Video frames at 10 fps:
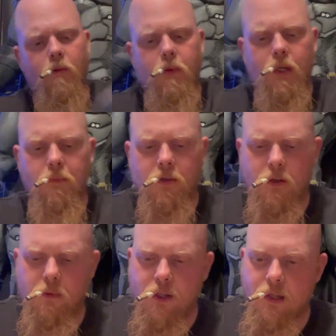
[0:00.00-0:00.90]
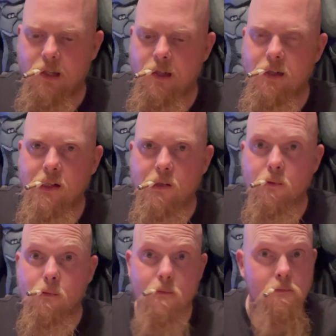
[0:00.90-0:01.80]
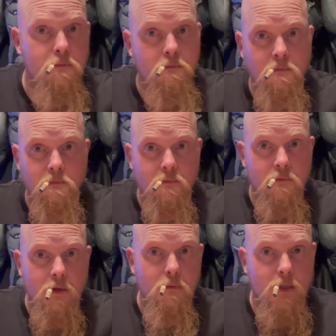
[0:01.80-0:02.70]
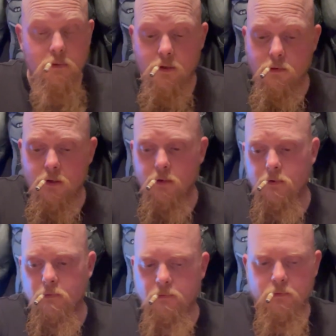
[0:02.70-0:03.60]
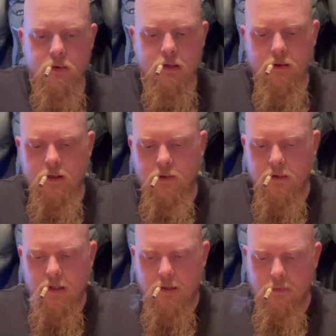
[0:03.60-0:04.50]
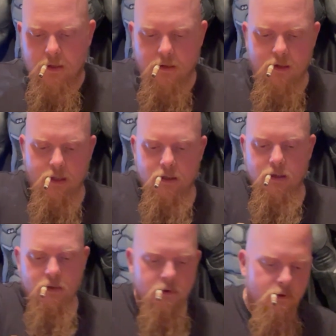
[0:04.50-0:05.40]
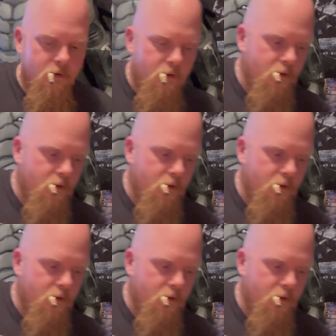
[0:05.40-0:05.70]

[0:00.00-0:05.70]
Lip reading: pop some in there. Maybe it'll work. And then I'll take them out and clean it later on.